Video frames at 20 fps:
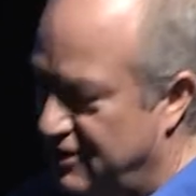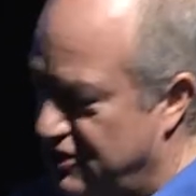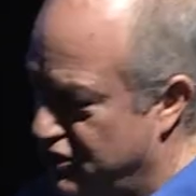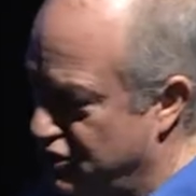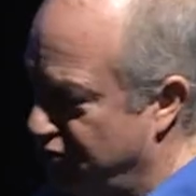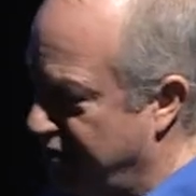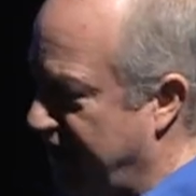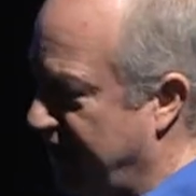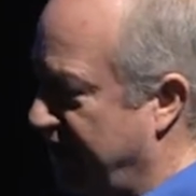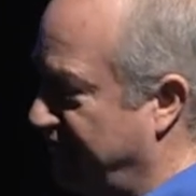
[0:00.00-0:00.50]

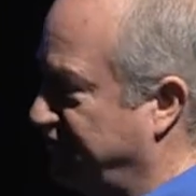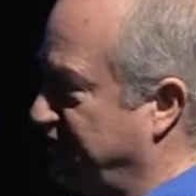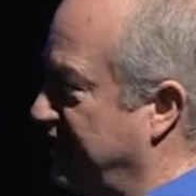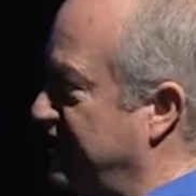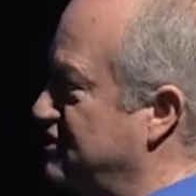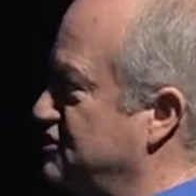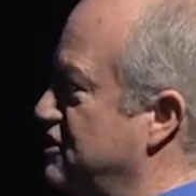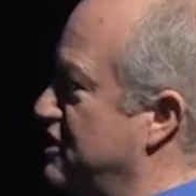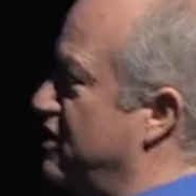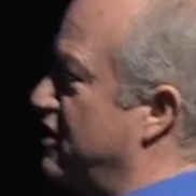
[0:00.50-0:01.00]
you have to
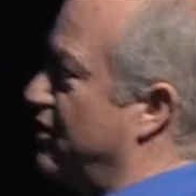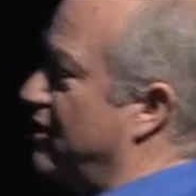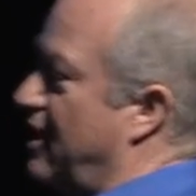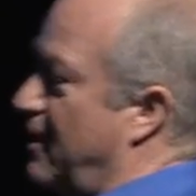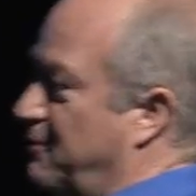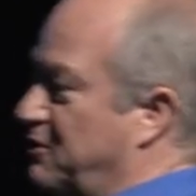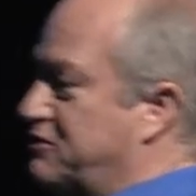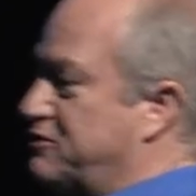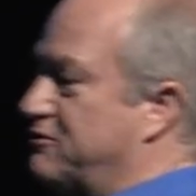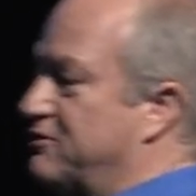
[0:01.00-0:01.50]
engineer
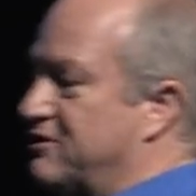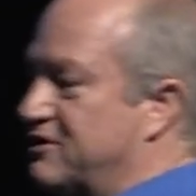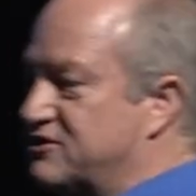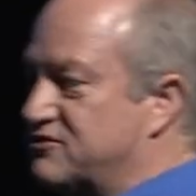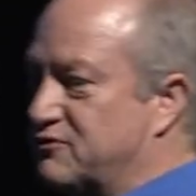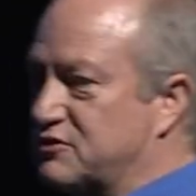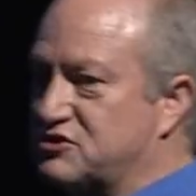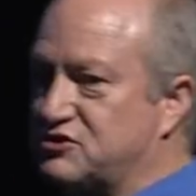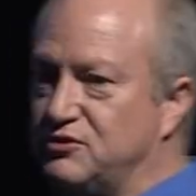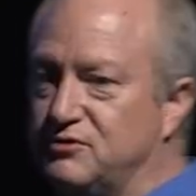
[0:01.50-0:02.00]

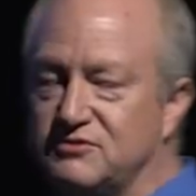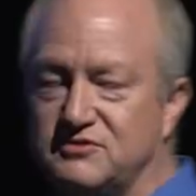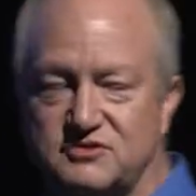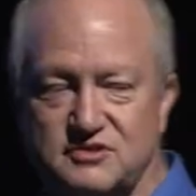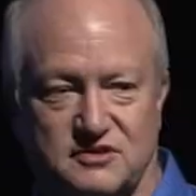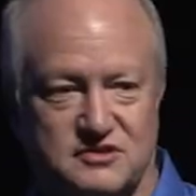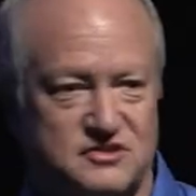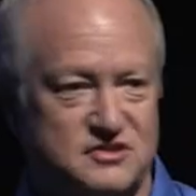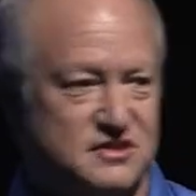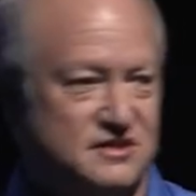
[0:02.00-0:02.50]
opportunities for
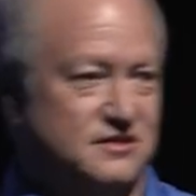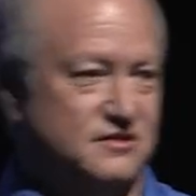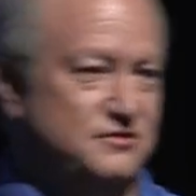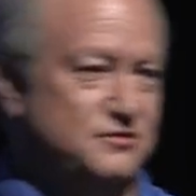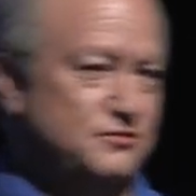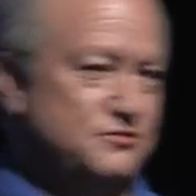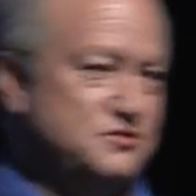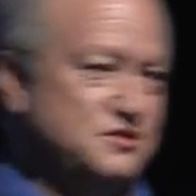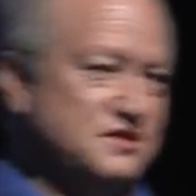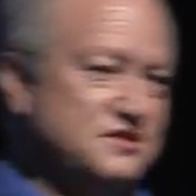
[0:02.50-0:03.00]
students
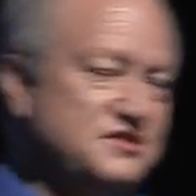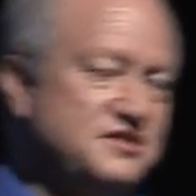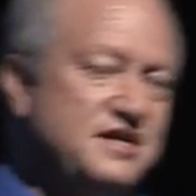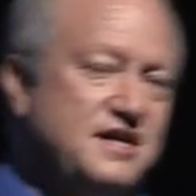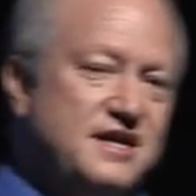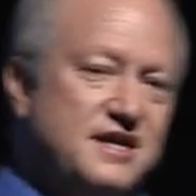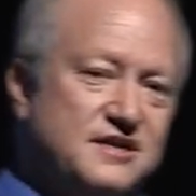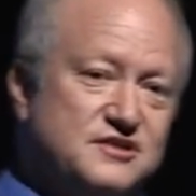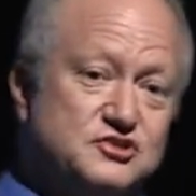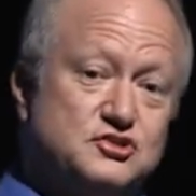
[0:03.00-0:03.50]
to
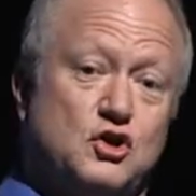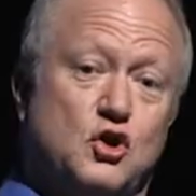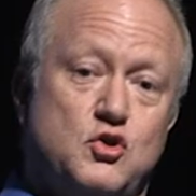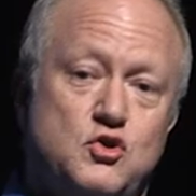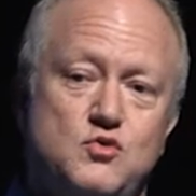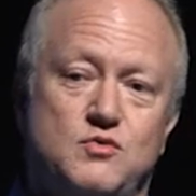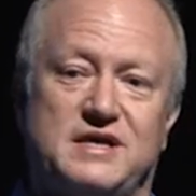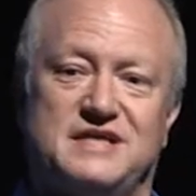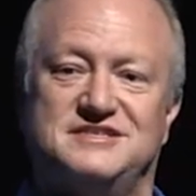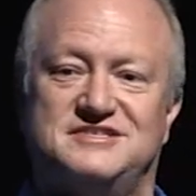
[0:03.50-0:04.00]
succeed so
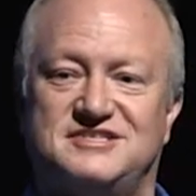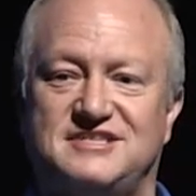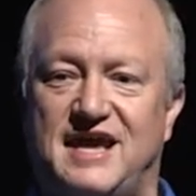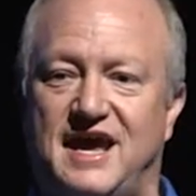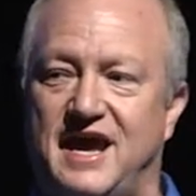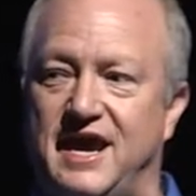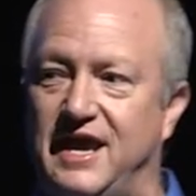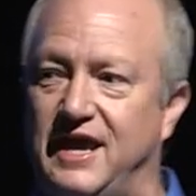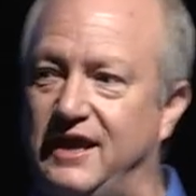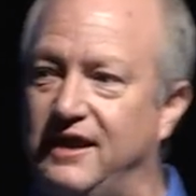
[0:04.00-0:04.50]
you can
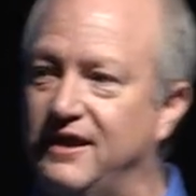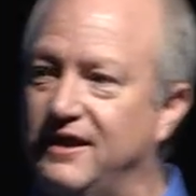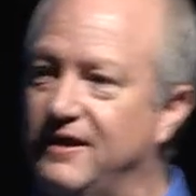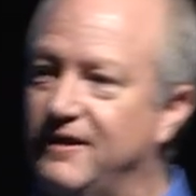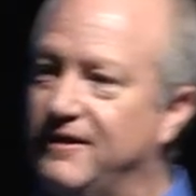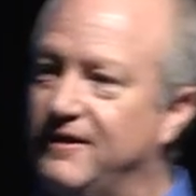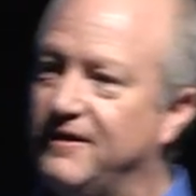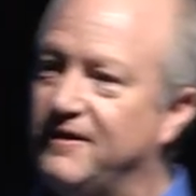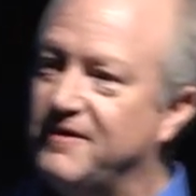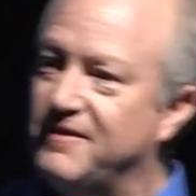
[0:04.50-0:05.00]
say,
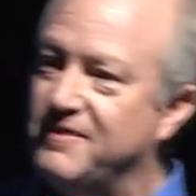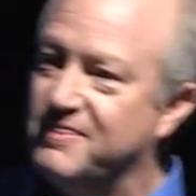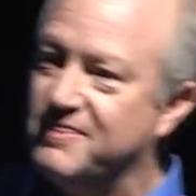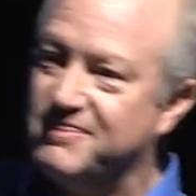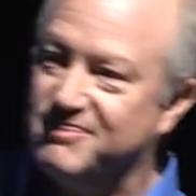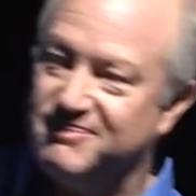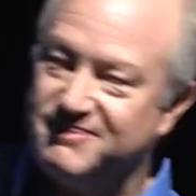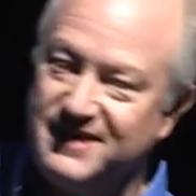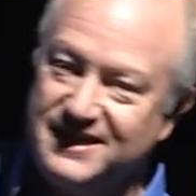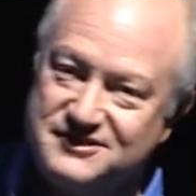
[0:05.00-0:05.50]

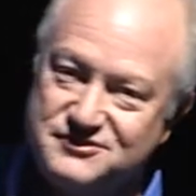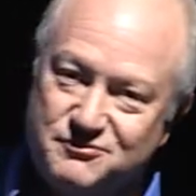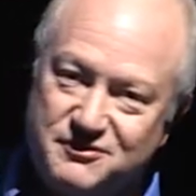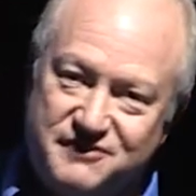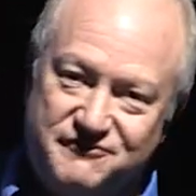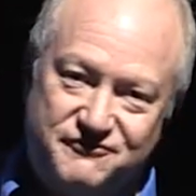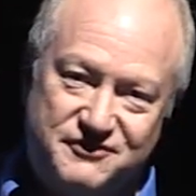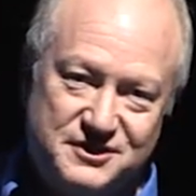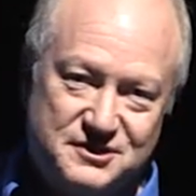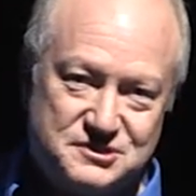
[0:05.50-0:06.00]
that's what
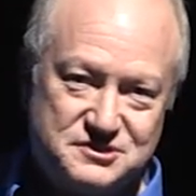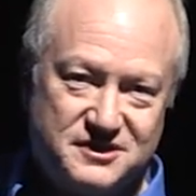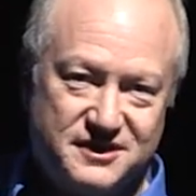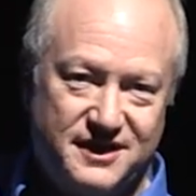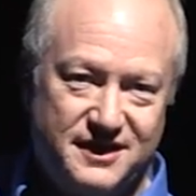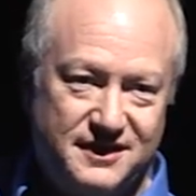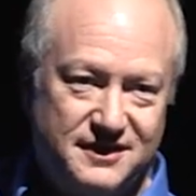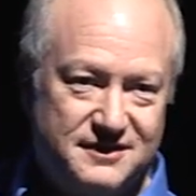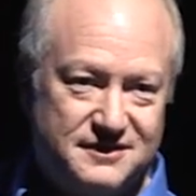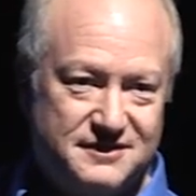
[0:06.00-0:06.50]
it feels
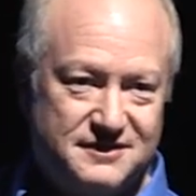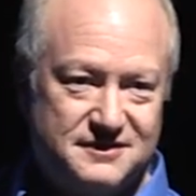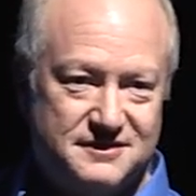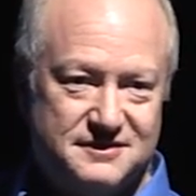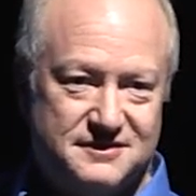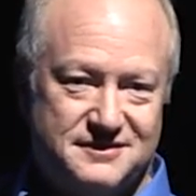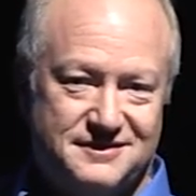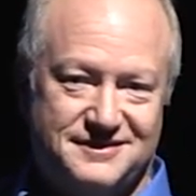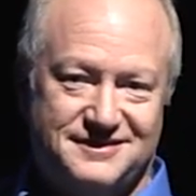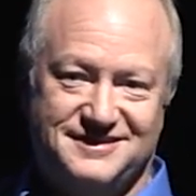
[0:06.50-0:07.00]
like.
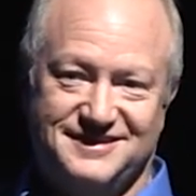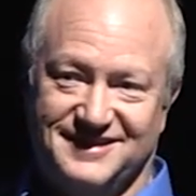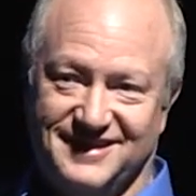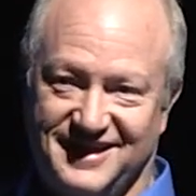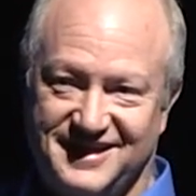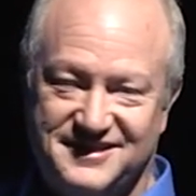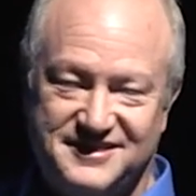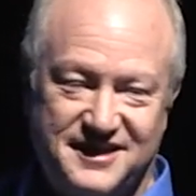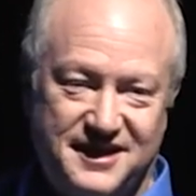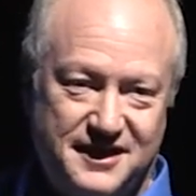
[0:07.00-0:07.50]
You
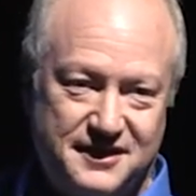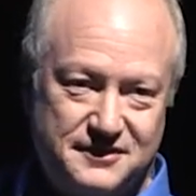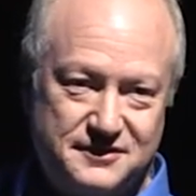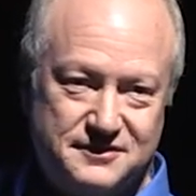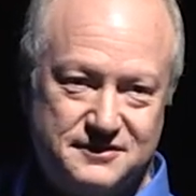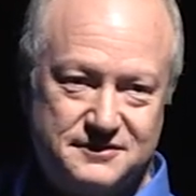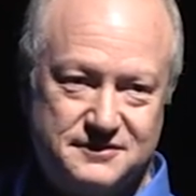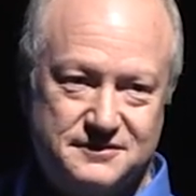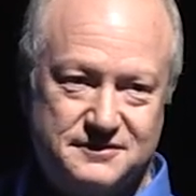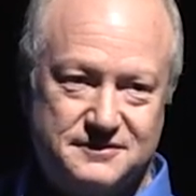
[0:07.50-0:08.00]
like that?
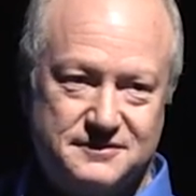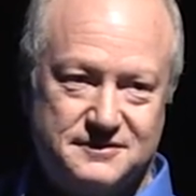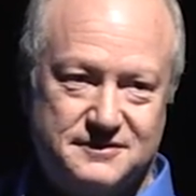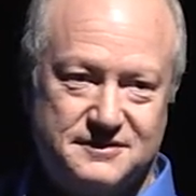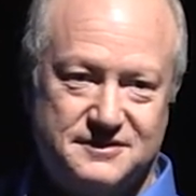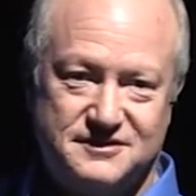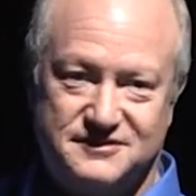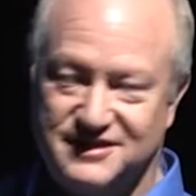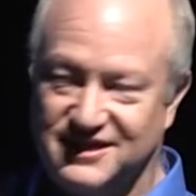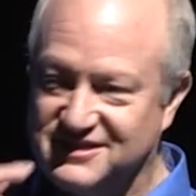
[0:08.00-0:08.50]

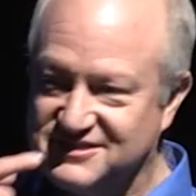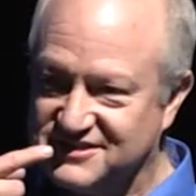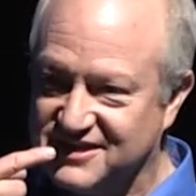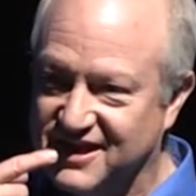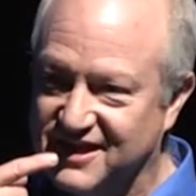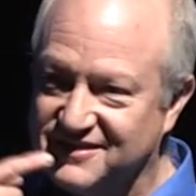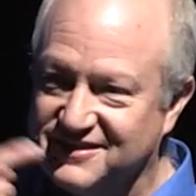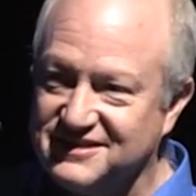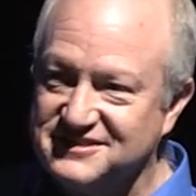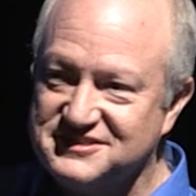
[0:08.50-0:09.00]
You taste
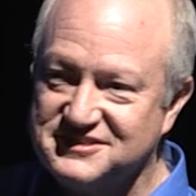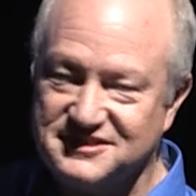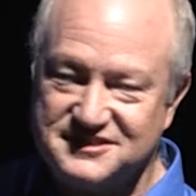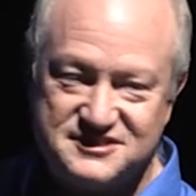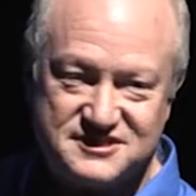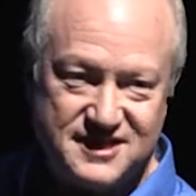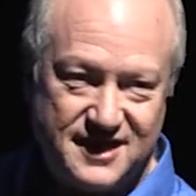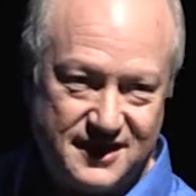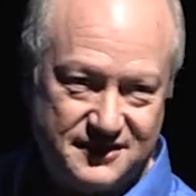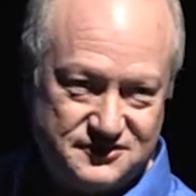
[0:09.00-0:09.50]
that? That's
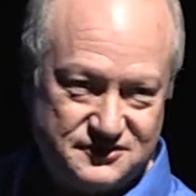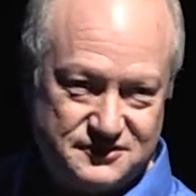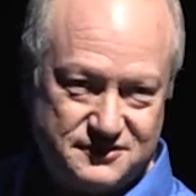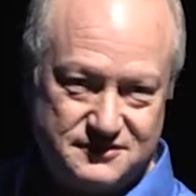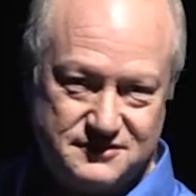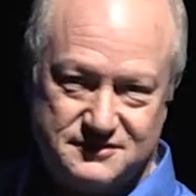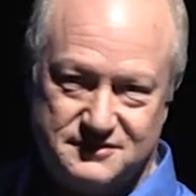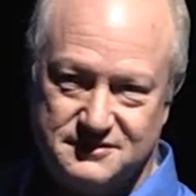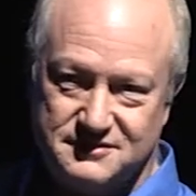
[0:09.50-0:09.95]
success.